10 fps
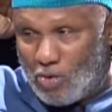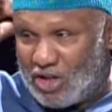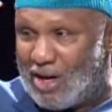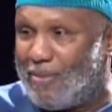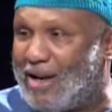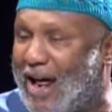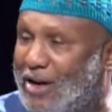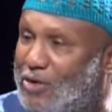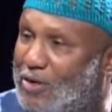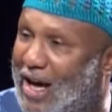was coming out
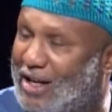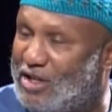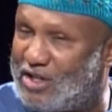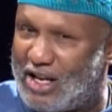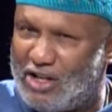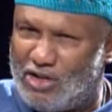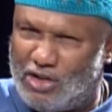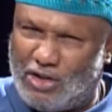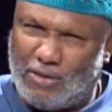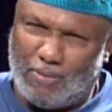of the United
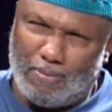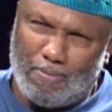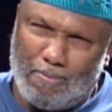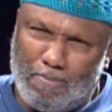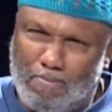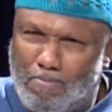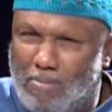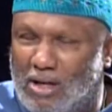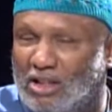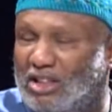States
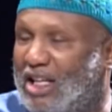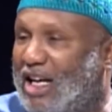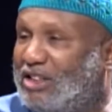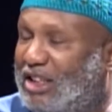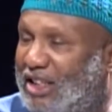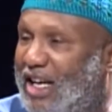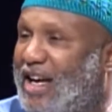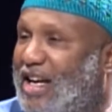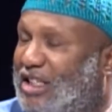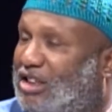because it has a
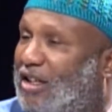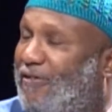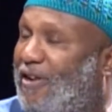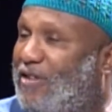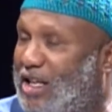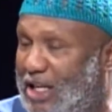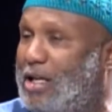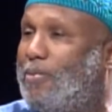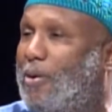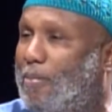cage of an evil